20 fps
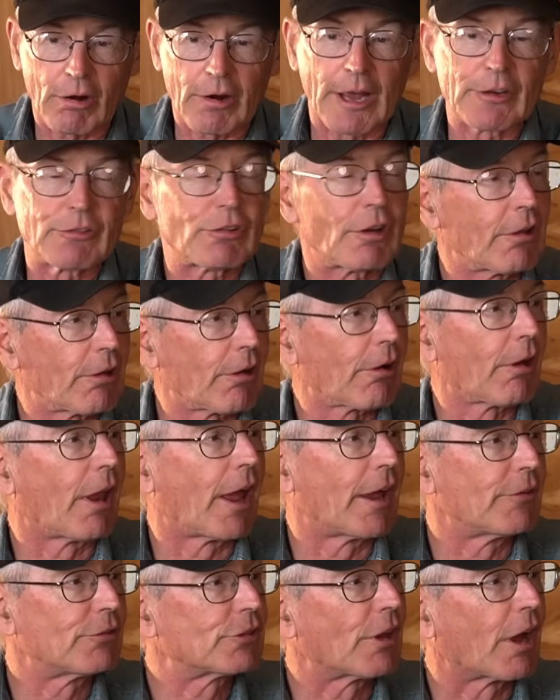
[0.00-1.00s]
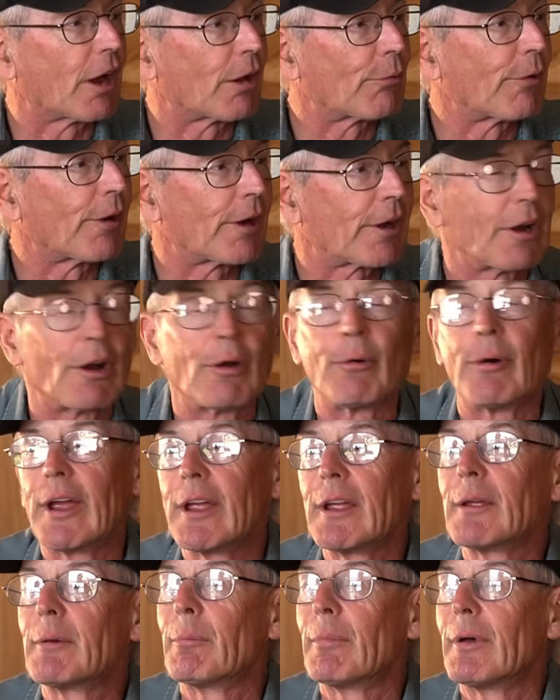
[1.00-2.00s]
kinds of little livestock working
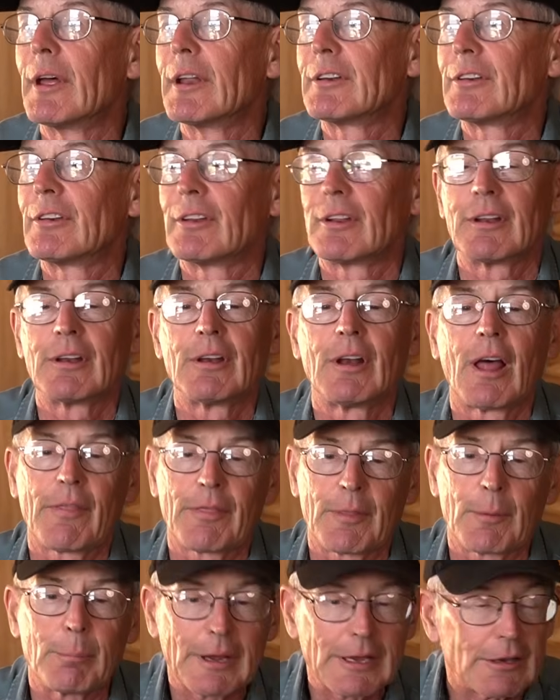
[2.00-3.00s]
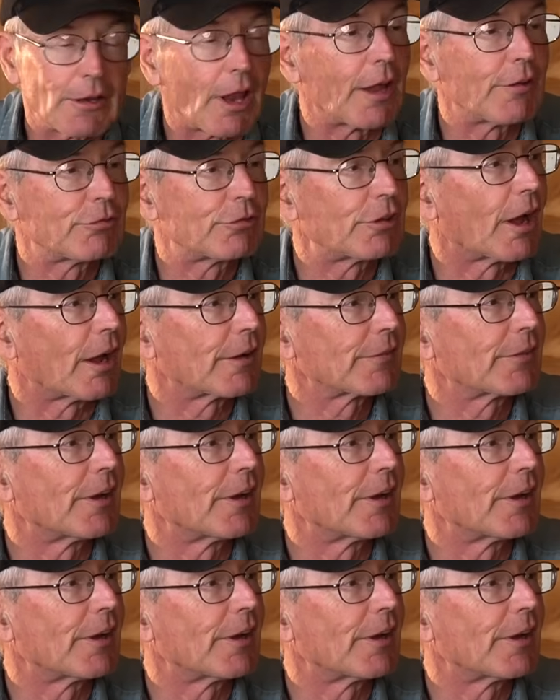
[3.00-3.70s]
away, but not the big livestock.